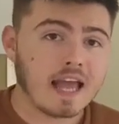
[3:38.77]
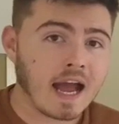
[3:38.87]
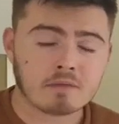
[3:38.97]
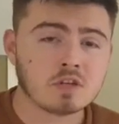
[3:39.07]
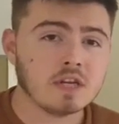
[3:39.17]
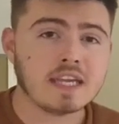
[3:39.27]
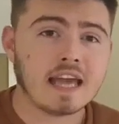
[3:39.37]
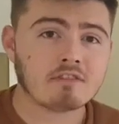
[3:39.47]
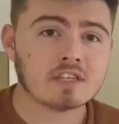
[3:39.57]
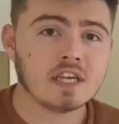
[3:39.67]
absolutely
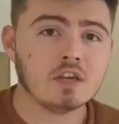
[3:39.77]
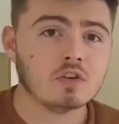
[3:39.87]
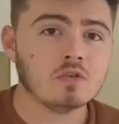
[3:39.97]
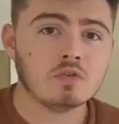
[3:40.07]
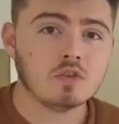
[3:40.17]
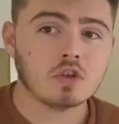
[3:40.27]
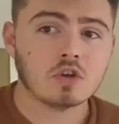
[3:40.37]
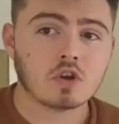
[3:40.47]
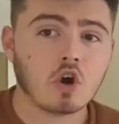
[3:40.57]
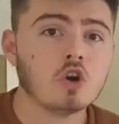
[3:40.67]
guarantee you
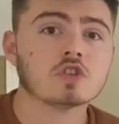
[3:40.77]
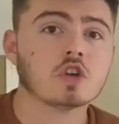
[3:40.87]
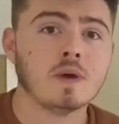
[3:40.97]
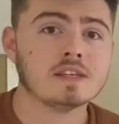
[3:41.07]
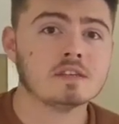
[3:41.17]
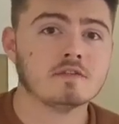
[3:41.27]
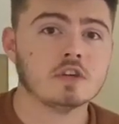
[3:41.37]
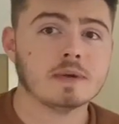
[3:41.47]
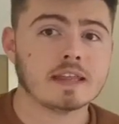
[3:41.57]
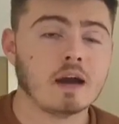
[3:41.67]
the consequences of
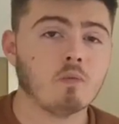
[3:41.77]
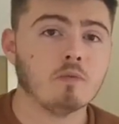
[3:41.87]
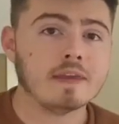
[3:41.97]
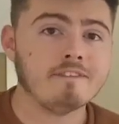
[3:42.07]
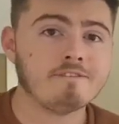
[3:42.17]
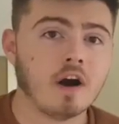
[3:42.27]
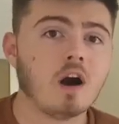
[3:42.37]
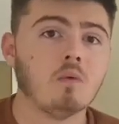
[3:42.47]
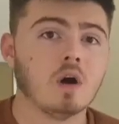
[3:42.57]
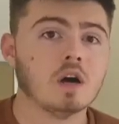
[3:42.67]
doing that will be
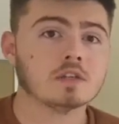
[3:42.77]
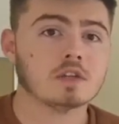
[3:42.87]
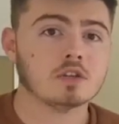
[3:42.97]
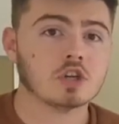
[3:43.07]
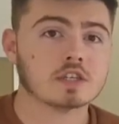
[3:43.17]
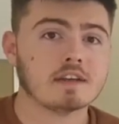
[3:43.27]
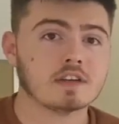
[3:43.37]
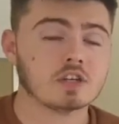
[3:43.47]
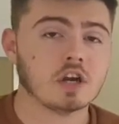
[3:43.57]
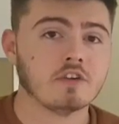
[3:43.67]
far worse than just
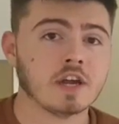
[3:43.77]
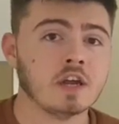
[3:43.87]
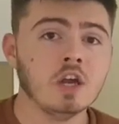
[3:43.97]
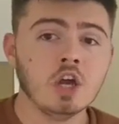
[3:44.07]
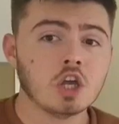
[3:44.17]
having diarrhea.